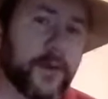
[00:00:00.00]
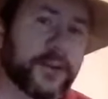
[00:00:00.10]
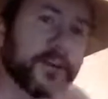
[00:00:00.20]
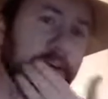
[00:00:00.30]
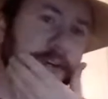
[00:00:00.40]

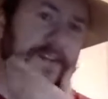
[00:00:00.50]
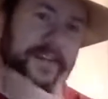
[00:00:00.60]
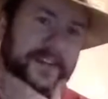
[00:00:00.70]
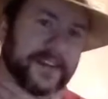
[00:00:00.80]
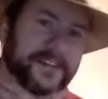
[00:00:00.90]
wanted to do it
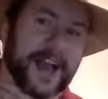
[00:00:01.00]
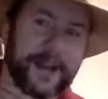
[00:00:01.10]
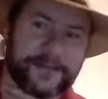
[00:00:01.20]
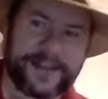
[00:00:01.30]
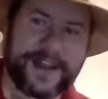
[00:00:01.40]
16
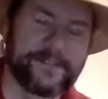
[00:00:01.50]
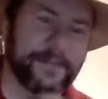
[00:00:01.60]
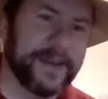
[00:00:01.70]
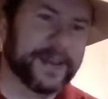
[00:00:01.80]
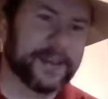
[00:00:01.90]
times? I'd
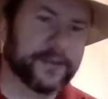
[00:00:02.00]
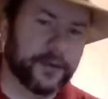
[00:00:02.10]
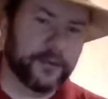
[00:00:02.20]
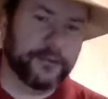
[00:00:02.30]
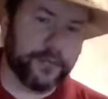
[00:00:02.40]
have to make
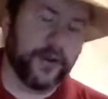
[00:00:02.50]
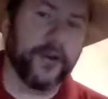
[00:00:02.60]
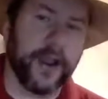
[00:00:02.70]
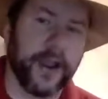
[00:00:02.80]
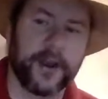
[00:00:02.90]
this huge
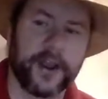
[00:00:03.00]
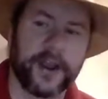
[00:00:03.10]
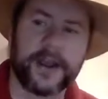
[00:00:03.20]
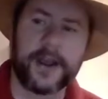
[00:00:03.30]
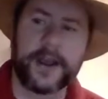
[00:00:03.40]
program,
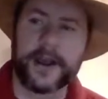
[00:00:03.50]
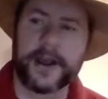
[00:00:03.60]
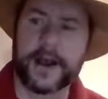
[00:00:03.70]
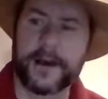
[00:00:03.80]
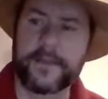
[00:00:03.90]
right?
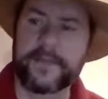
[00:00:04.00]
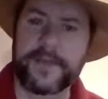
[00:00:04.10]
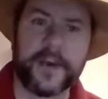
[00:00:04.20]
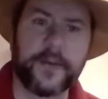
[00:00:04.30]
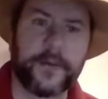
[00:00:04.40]

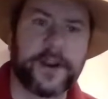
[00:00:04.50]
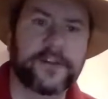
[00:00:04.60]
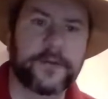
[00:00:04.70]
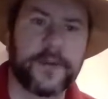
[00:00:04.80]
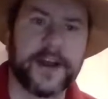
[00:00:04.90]
The other way to
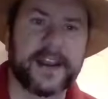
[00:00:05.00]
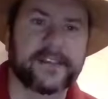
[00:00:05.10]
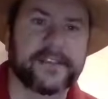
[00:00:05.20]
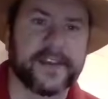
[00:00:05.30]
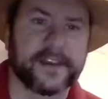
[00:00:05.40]
do that
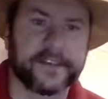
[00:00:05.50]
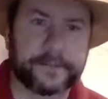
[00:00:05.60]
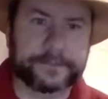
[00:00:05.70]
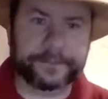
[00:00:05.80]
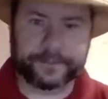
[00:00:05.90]
is this.
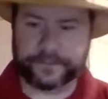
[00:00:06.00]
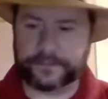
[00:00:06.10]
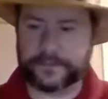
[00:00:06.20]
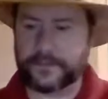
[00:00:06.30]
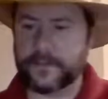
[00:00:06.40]

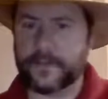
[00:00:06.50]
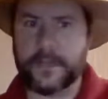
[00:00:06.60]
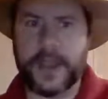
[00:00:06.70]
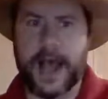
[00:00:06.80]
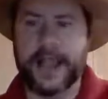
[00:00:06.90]

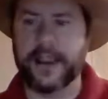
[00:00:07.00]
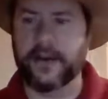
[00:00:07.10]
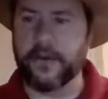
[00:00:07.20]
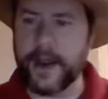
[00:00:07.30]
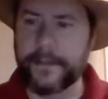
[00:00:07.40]
I can
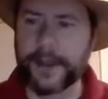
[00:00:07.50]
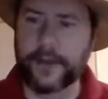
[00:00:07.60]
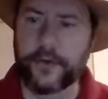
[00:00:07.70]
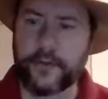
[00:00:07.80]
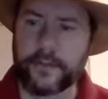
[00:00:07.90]
grab my
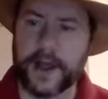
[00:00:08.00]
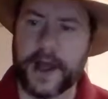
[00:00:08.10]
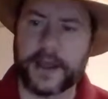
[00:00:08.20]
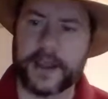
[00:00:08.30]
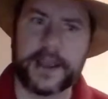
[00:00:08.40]
loop
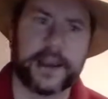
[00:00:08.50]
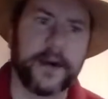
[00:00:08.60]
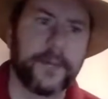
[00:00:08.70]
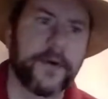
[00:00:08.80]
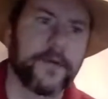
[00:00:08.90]
block and
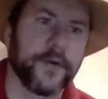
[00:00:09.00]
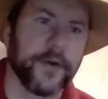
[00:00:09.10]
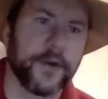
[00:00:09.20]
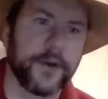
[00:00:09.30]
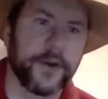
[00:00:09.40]
come
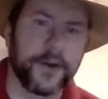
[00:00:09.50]
over,